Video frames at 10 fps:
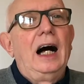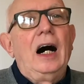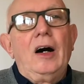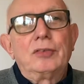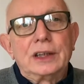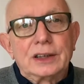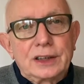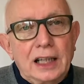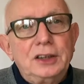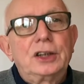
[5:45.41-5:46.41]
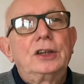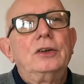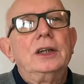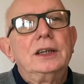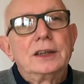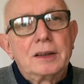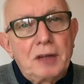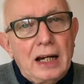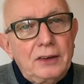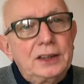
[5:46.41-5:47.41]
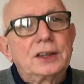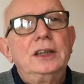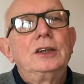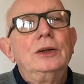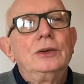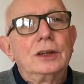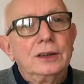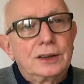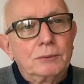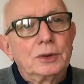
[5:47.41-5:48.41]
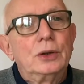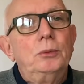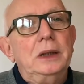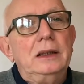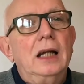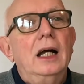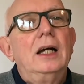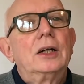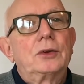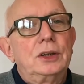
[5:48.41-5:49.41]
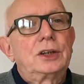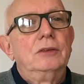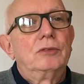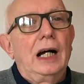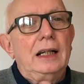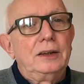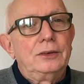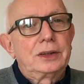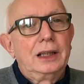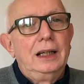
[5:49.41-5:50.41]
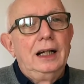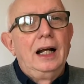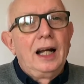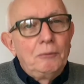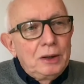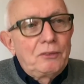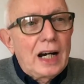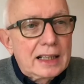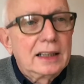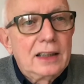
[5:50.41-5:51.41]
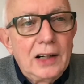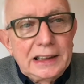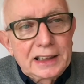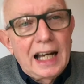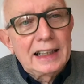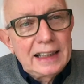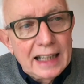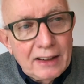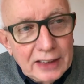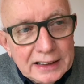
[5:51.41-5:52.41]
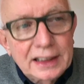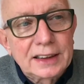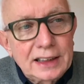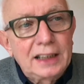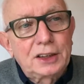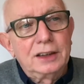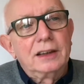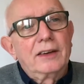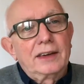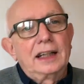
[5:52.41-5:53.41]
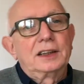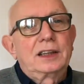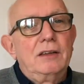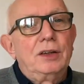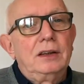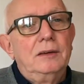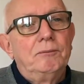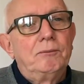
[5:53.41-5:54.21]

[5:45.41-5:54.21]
after centuries of our institutions absorbing Christian values. And we recognise that in our intercession and thanksgiving.